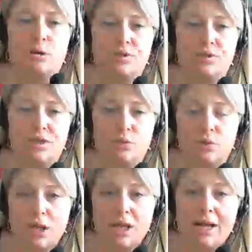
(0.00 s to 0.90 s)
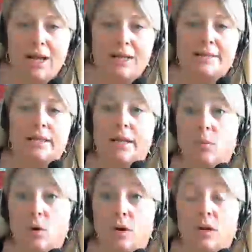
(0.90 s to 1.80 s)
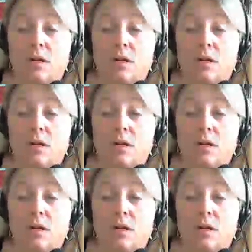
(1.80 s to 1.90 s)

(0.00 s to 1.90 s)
proceed with the class, late work.